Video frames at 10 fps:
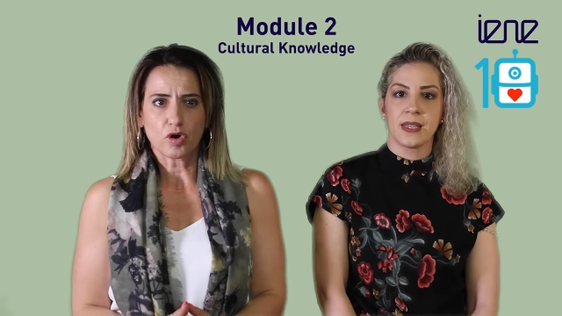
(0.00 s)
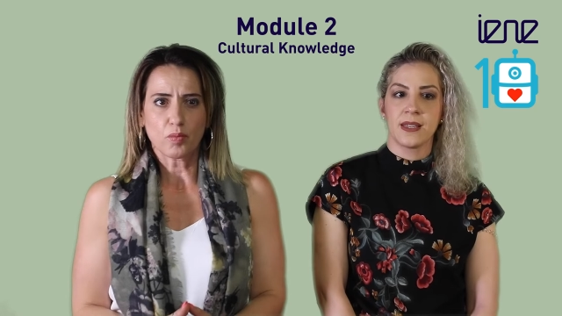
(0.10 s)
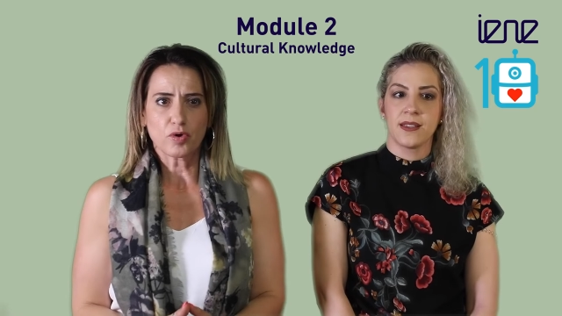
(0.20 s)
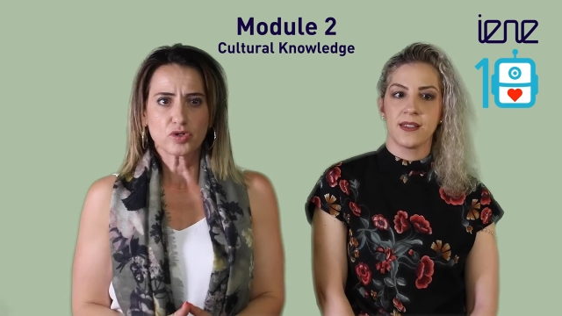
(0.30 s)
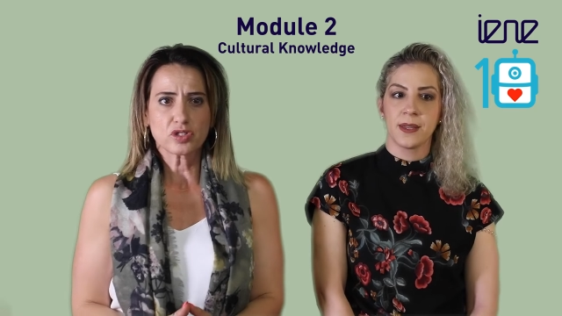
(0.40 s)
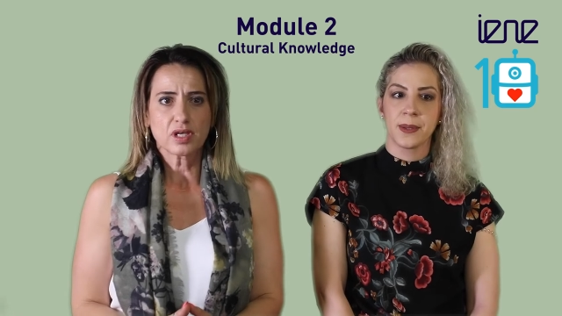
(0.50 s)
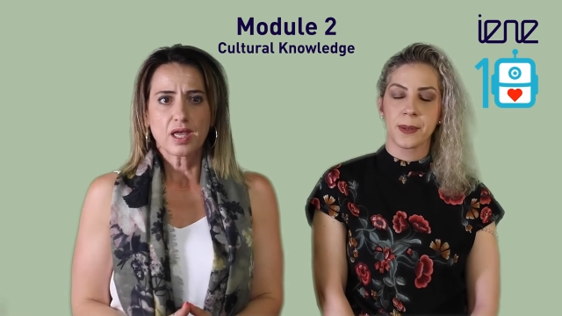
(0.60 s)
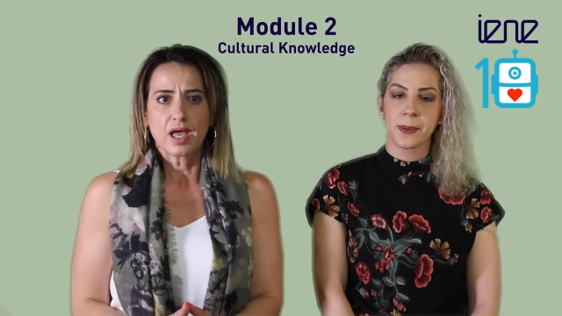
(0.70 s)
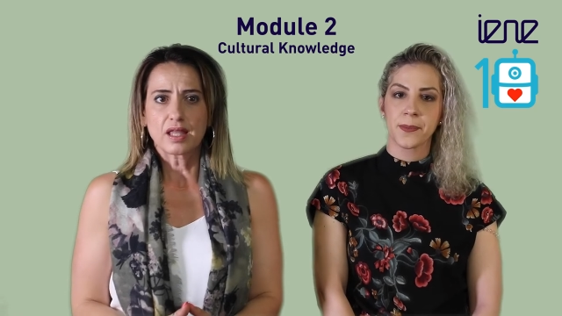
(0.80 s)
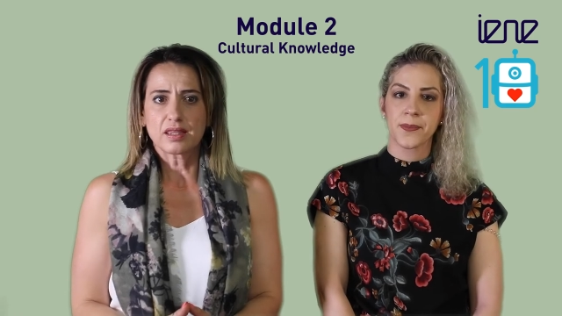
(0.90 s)
Speaker 1: robots
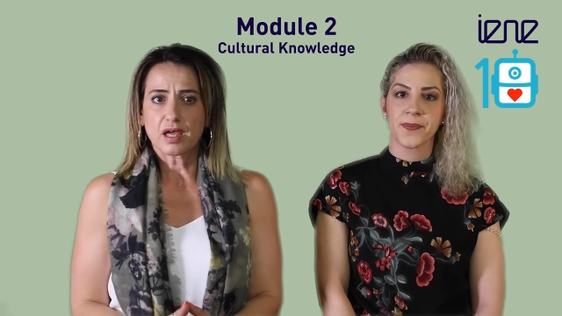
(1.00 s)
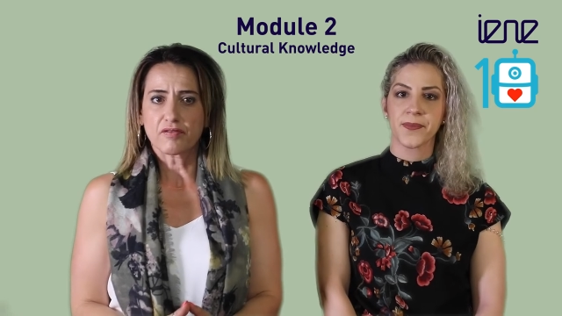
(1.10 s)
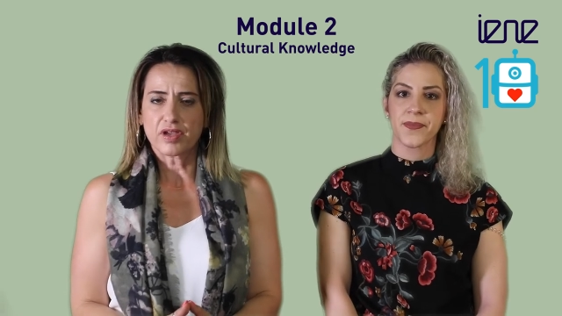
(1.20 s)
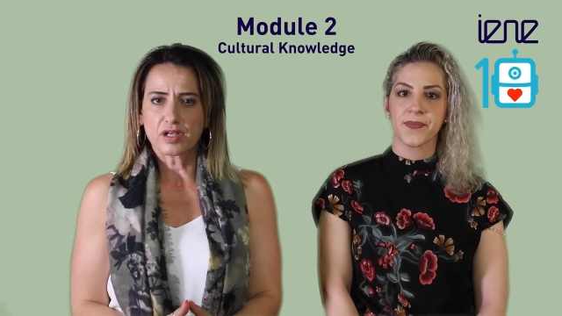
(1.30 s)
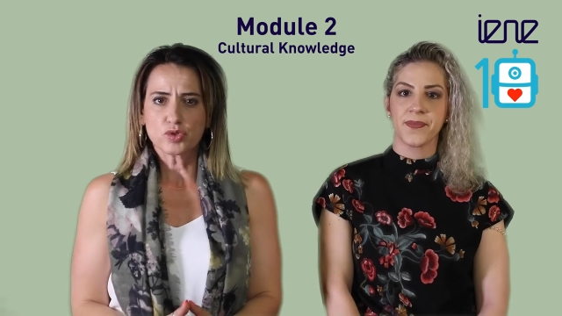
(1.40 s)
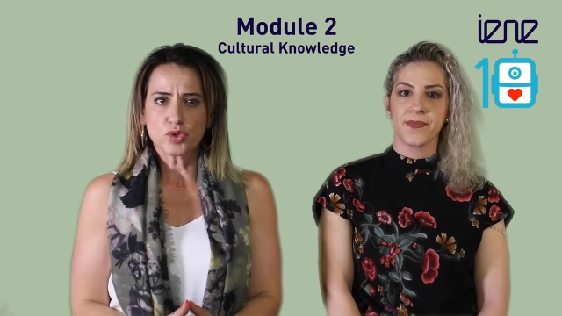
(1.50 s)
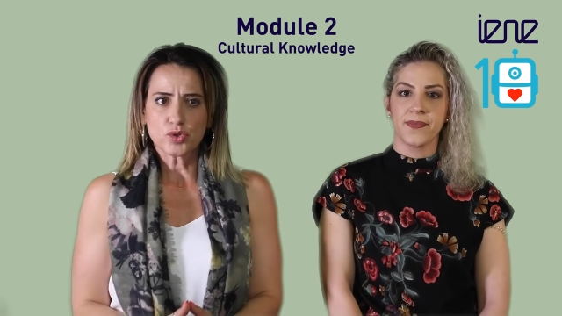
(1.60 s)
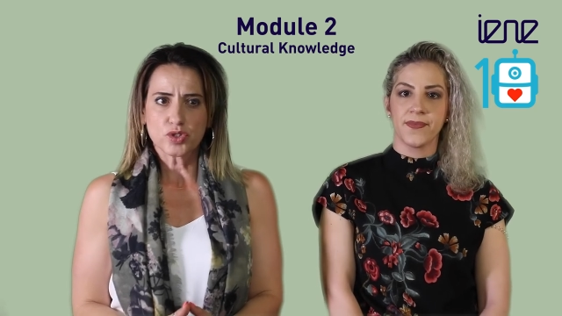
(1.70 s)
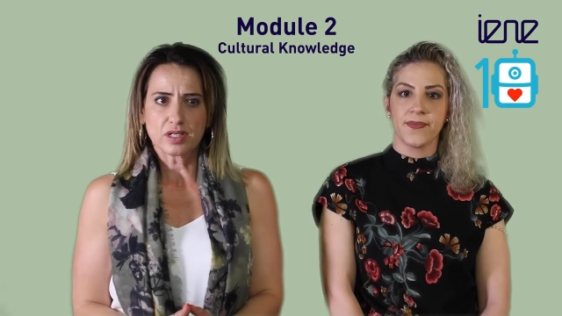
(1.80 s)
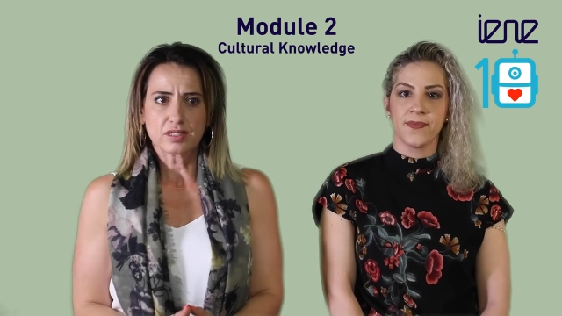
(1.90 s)
and their various
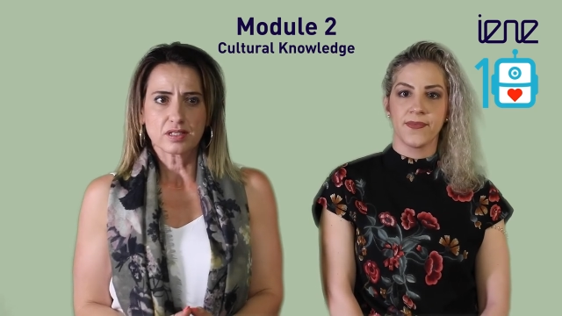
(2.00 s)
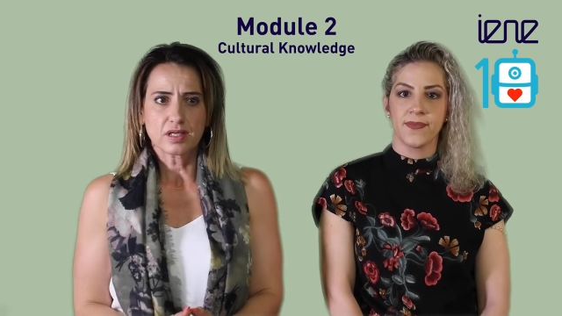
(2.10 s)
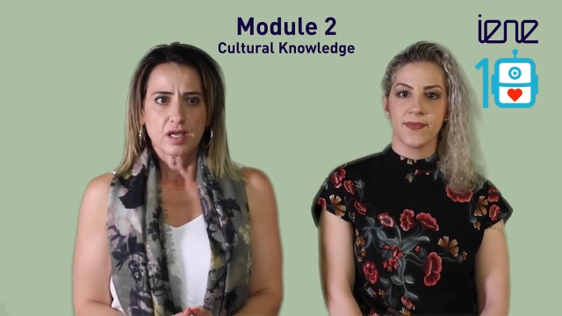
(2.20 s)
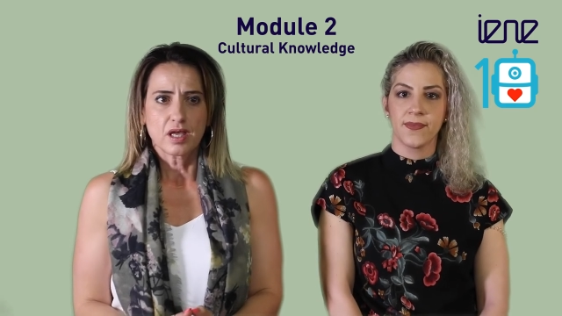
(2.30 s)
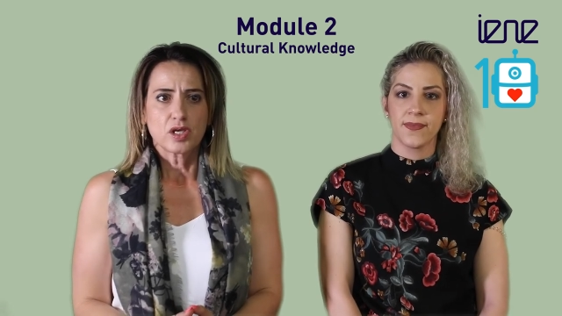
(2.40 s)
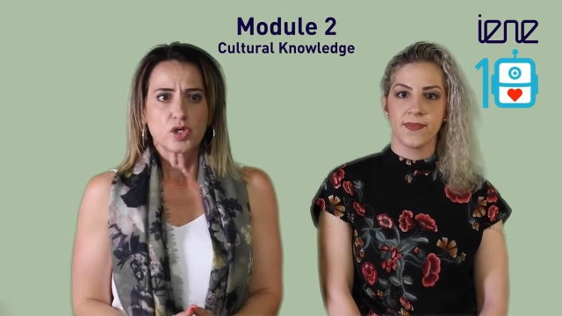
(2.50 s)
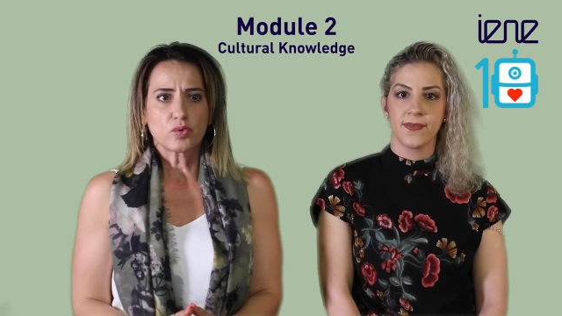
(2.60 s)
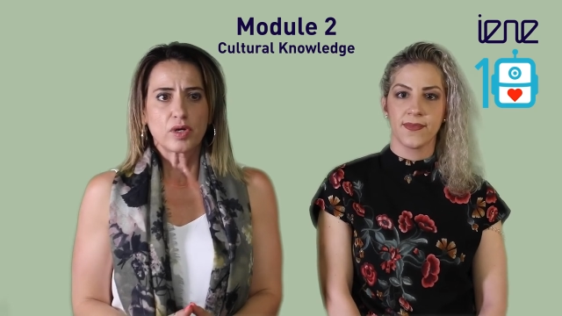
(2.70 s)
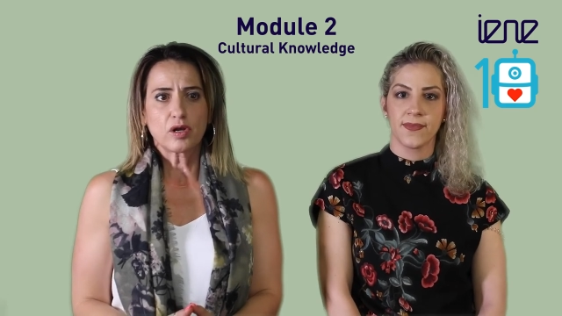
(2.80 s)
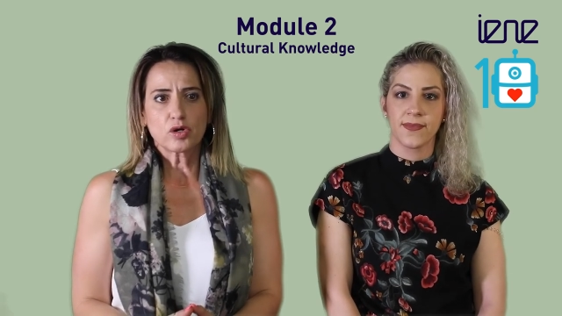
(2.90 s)
uses. You
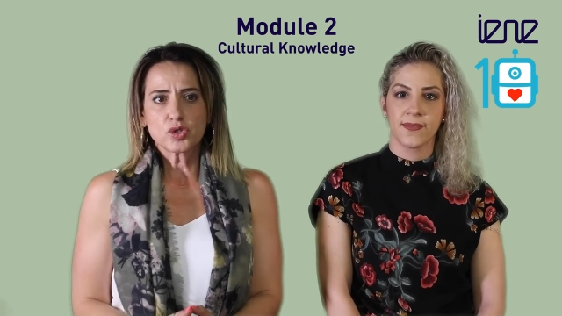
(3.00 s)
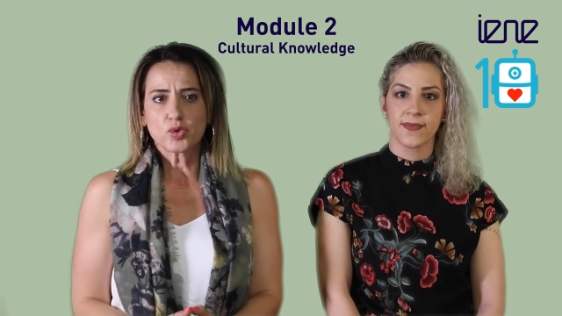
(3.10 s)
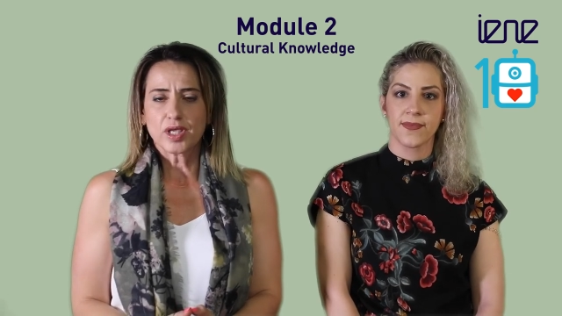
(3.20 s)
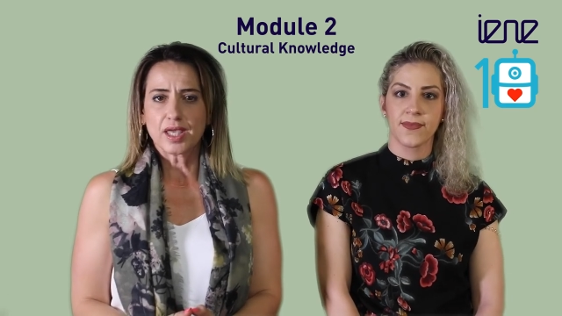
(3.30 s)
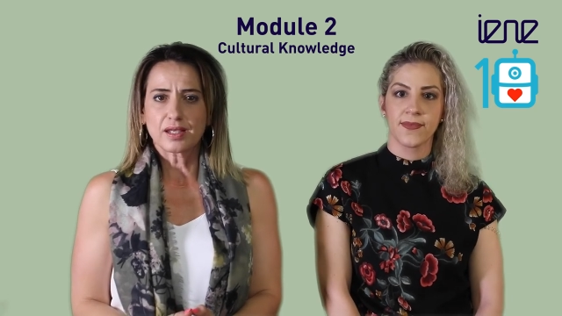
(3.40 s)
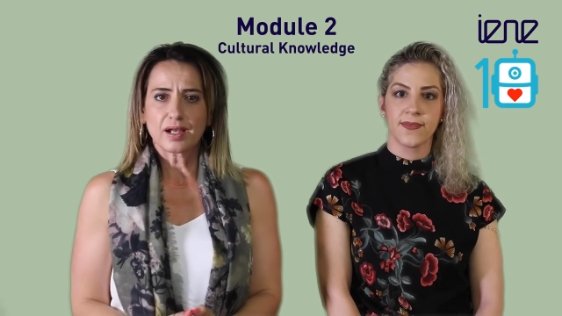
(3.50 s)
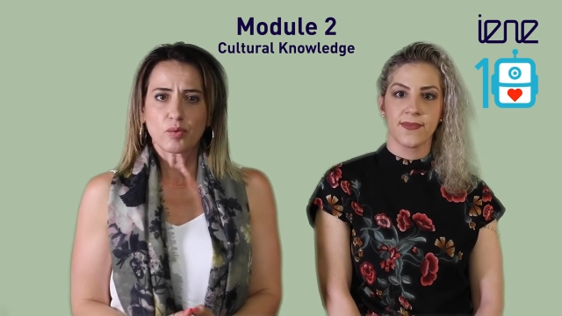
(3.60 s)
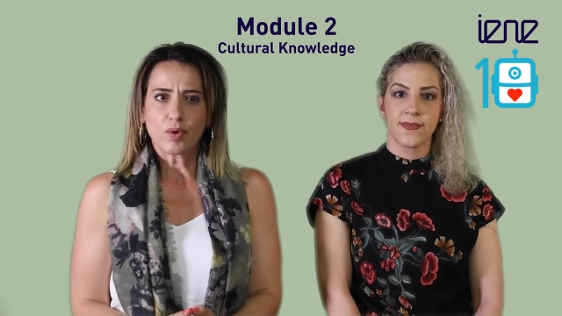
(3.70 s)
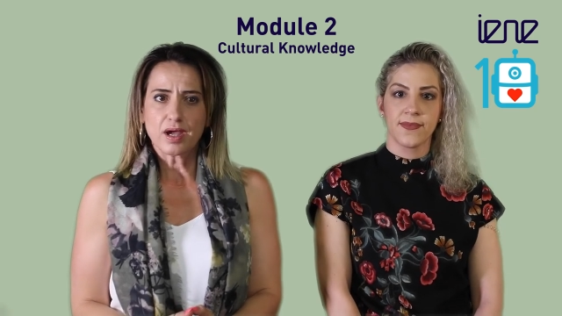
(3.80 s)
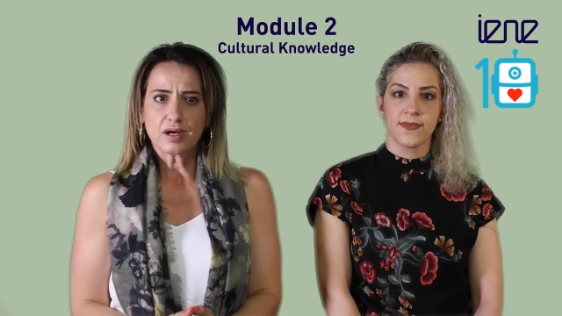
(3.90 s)
will also gain
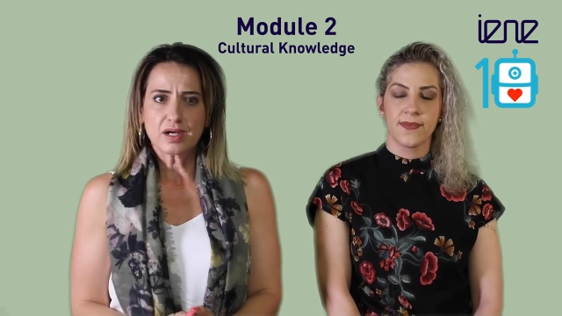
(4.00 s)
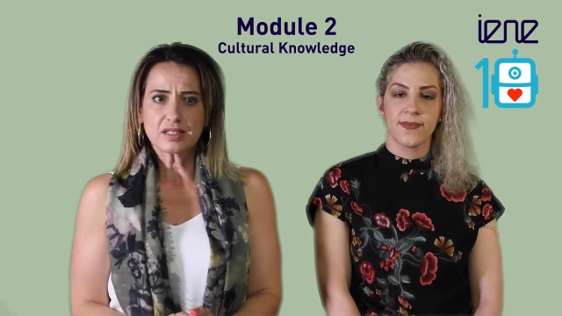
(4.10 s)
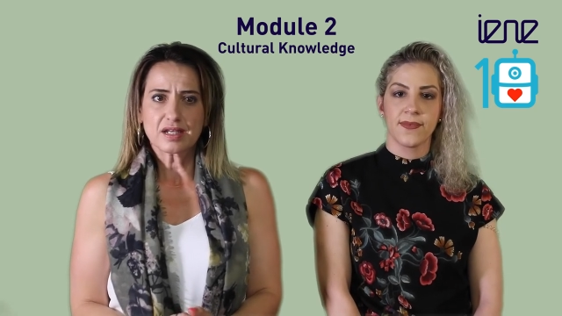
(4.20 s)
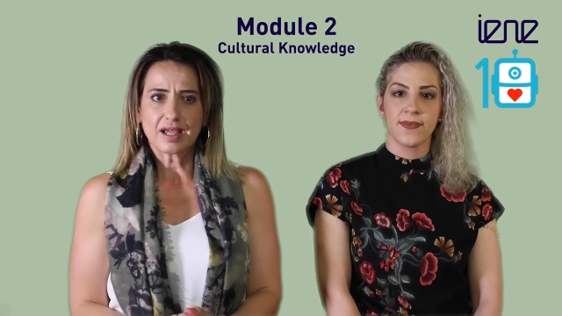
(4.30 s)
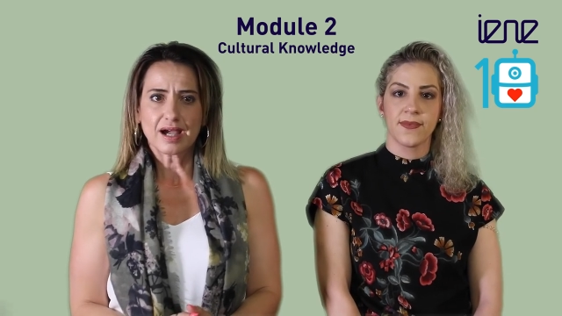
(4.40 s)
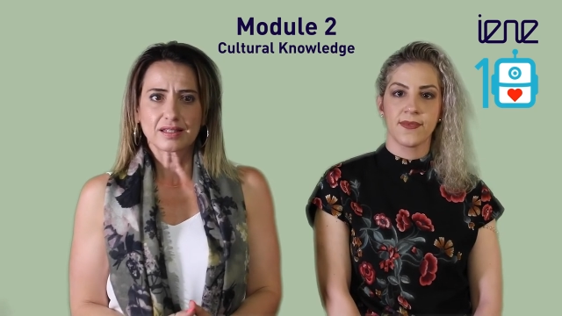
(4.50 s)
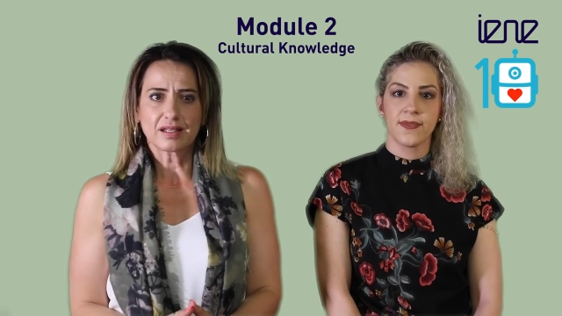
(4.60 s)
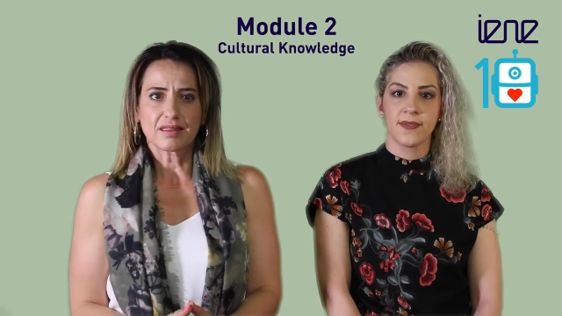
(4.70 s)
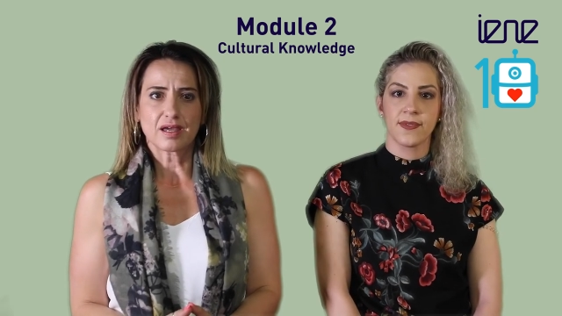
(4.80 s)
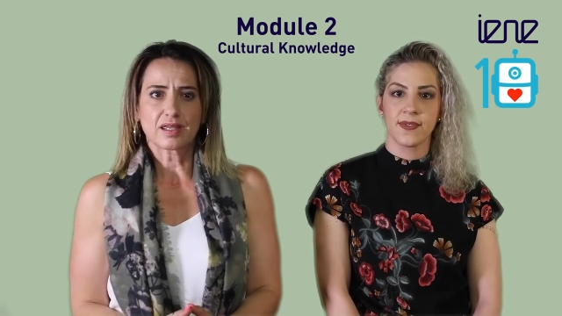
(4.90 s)
awareness regarding their